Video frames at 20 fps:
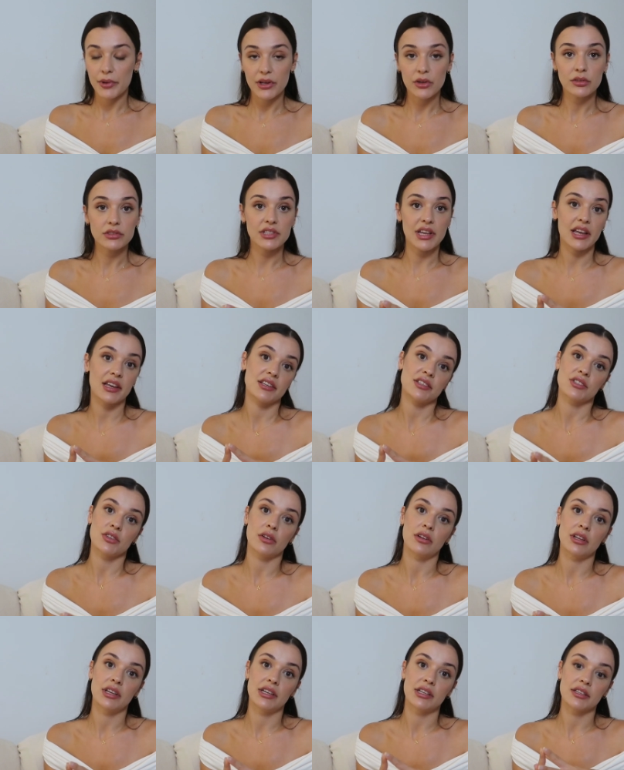build a
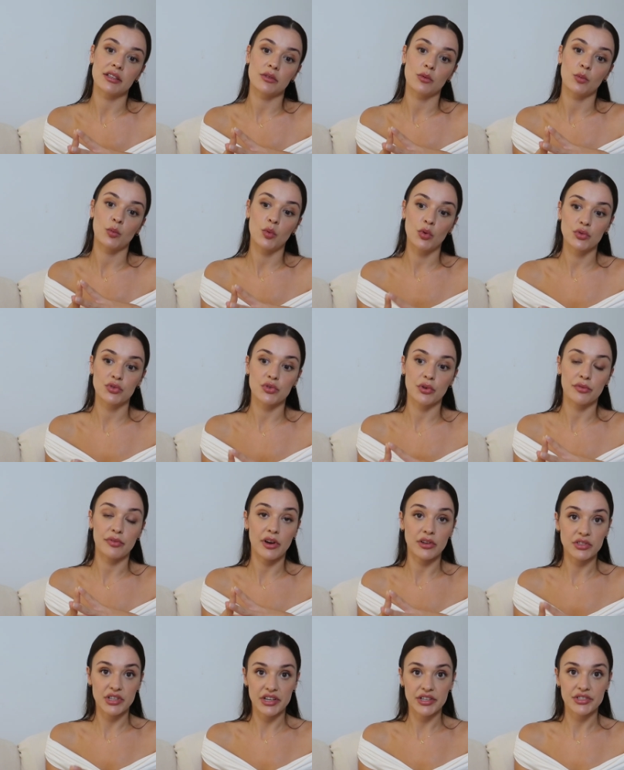solid
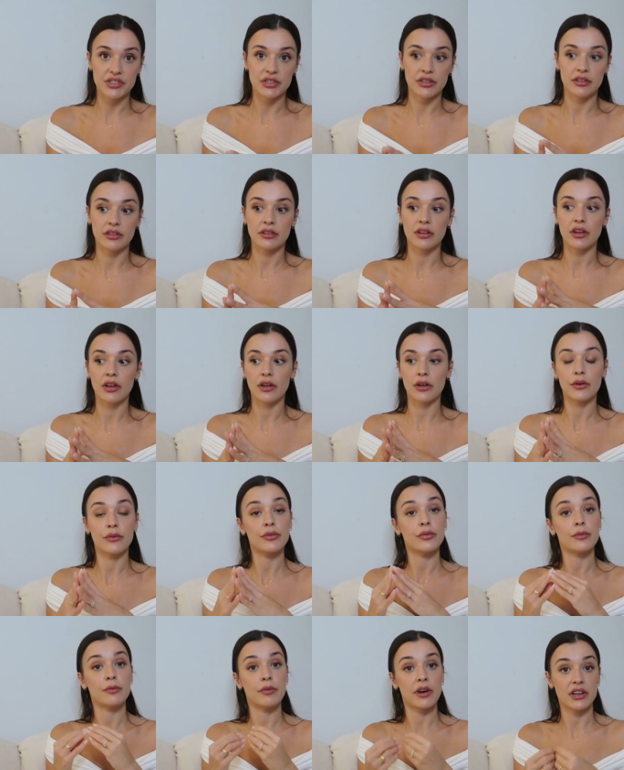wardrobe foundation
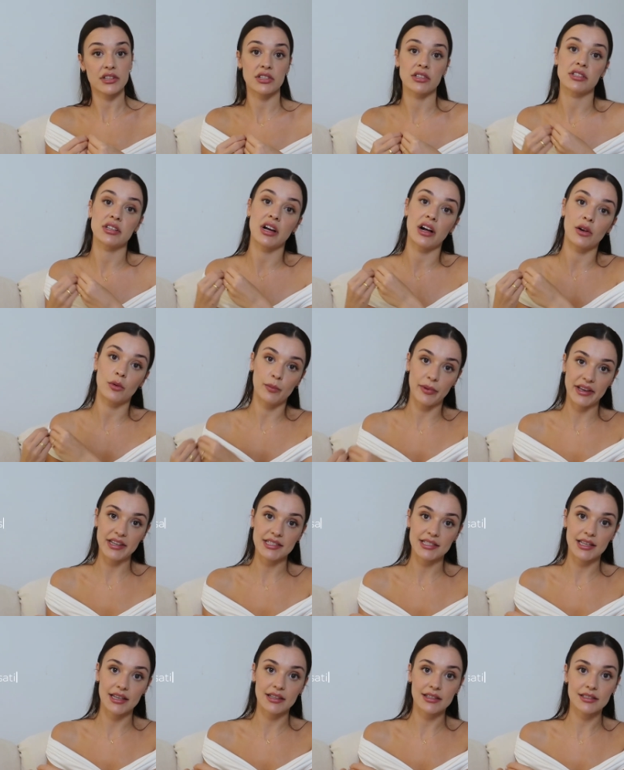of versatile
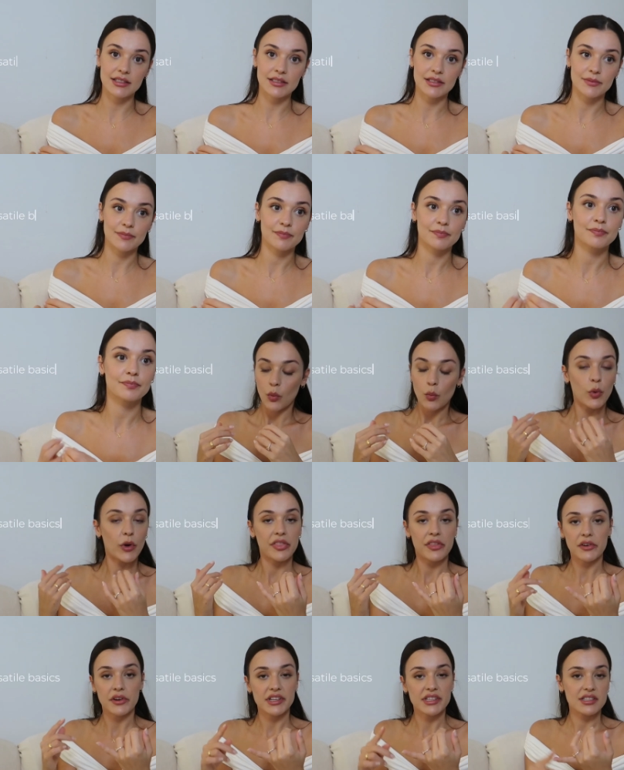basics.
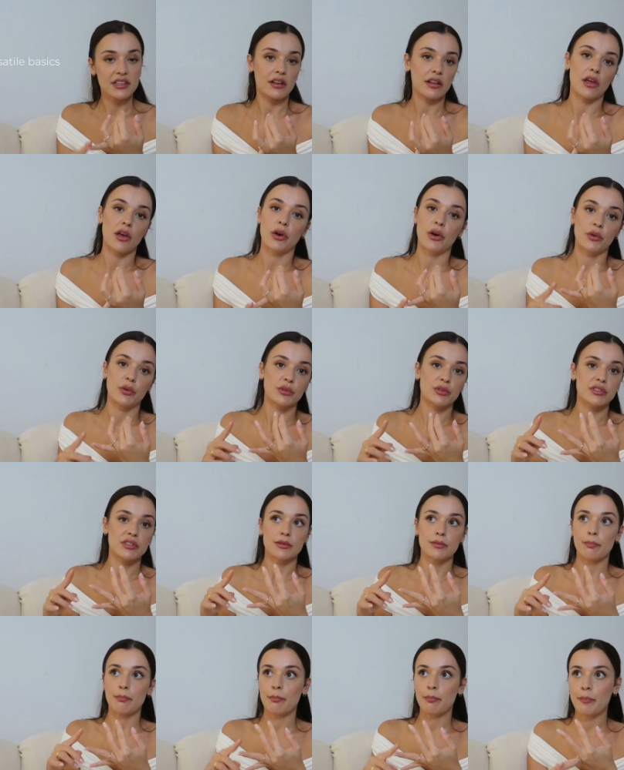Whether it's
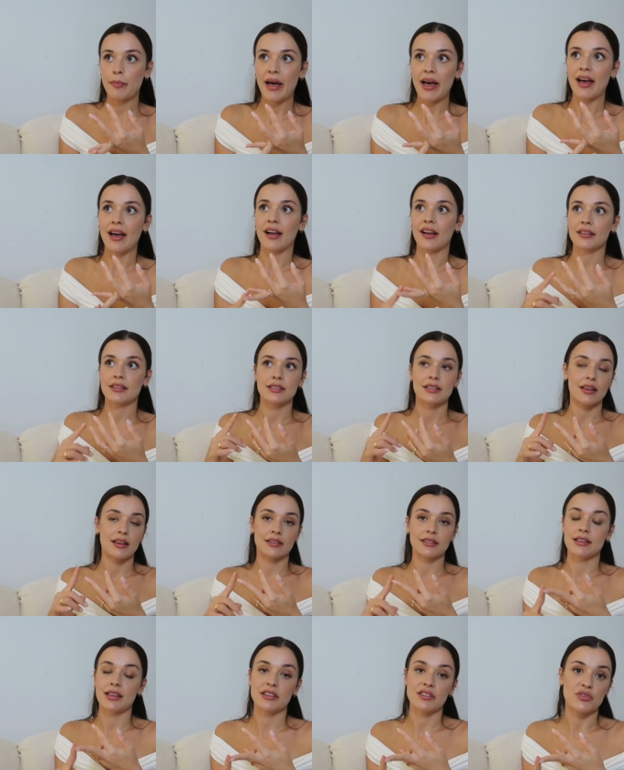clothes, bags,
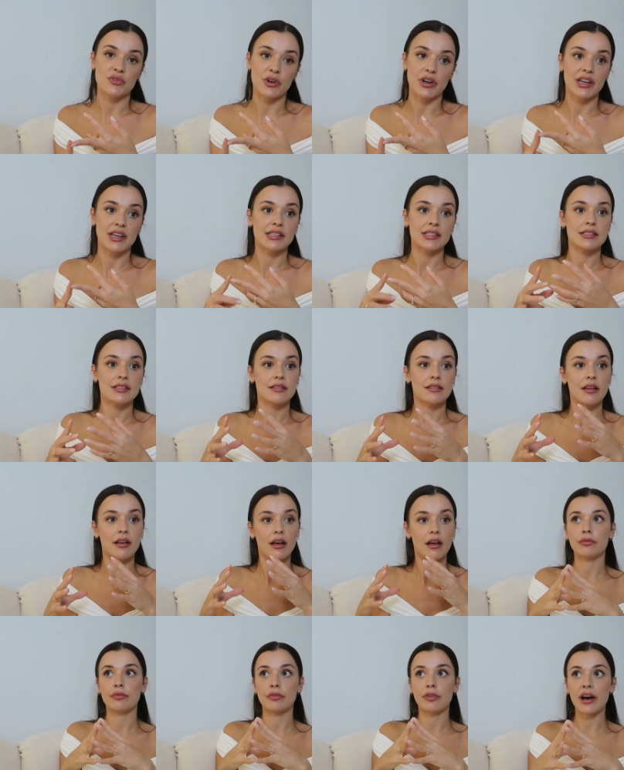accessories,
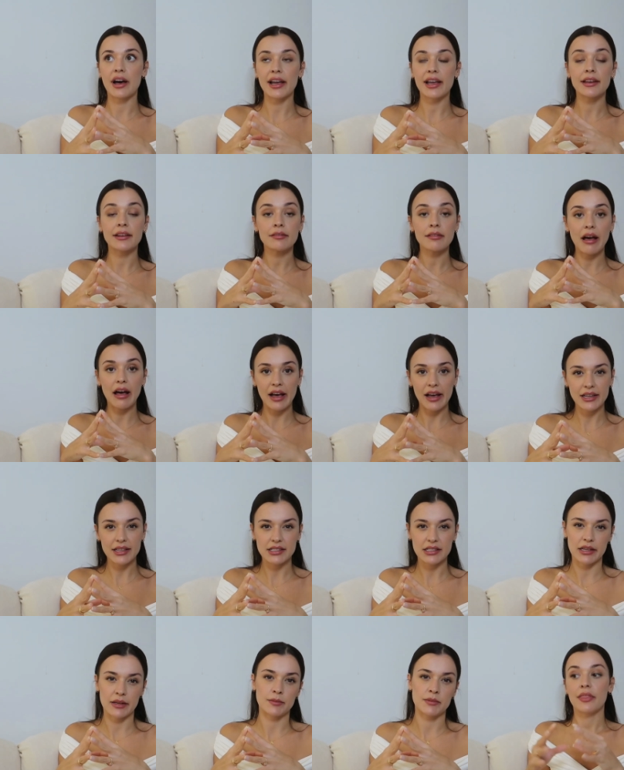find
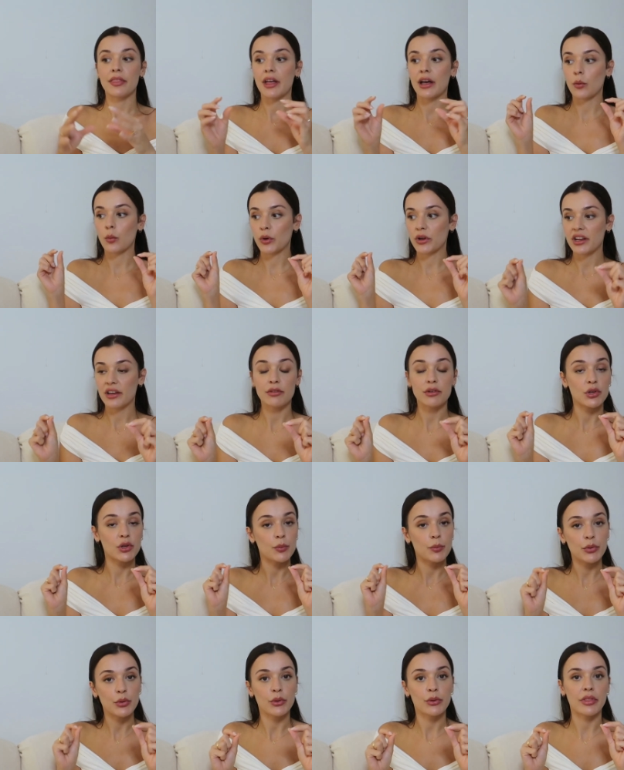items that whenever
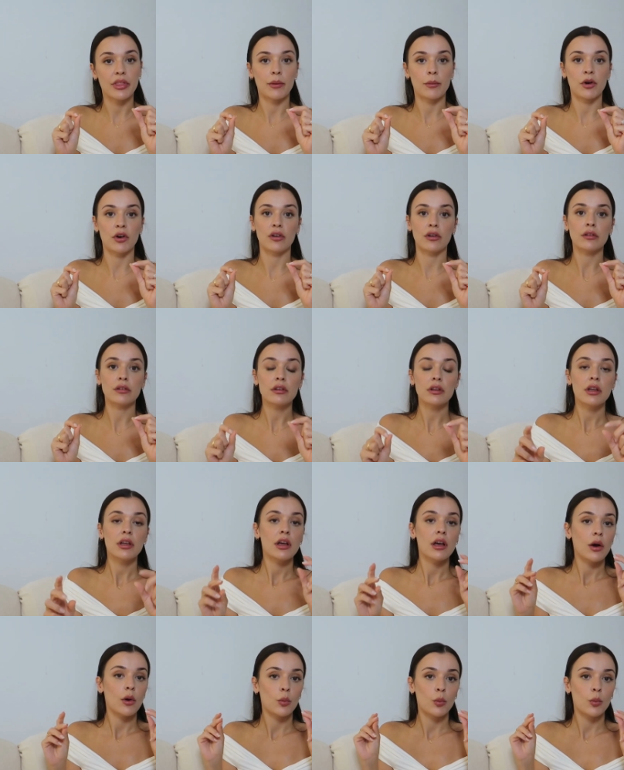you put them on